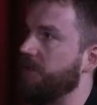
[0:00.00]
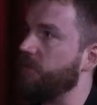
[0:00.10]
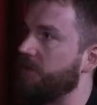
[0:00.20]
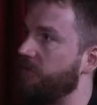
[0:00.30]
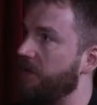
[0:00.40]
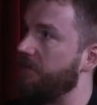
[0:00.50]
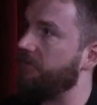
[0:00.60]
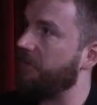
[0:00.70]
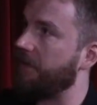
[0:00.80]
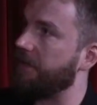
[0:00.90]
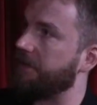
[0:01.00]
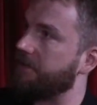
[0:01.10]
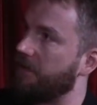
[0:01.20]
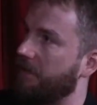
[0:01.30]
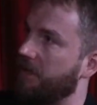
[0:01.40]
it was really funny
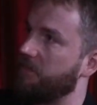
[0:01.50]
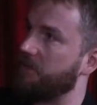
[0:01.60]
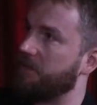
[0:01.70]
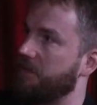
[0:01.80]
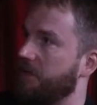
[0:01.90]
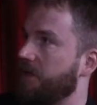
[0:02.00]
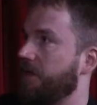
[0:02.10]
at times.